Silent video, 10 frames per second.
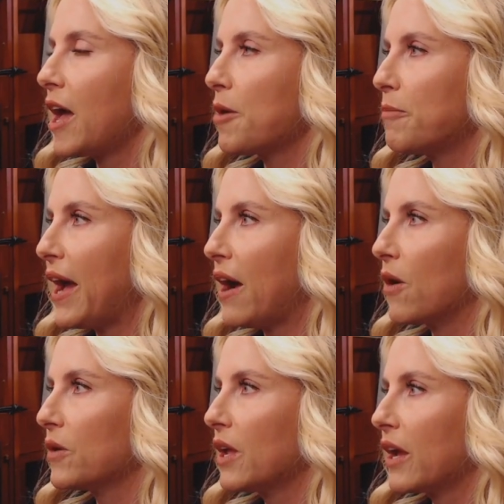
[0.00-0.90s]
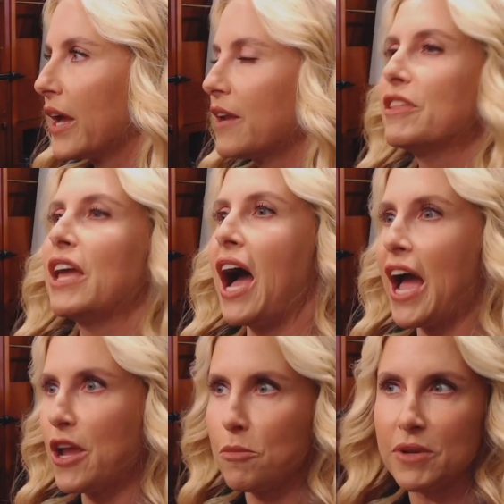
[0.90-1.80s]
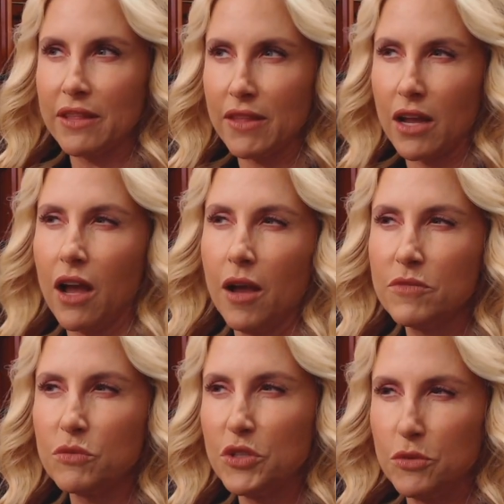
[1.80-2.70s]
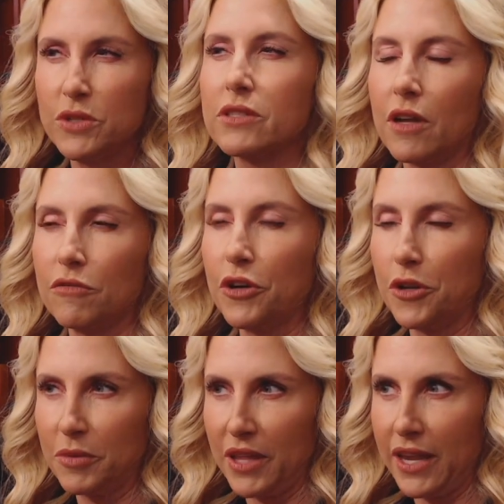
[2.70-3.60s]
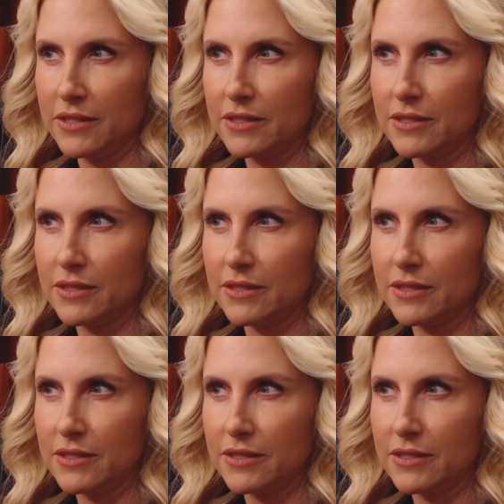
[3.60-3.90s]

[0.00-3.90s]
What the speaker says: about kind of the eye-opening that comes when you discover a new place.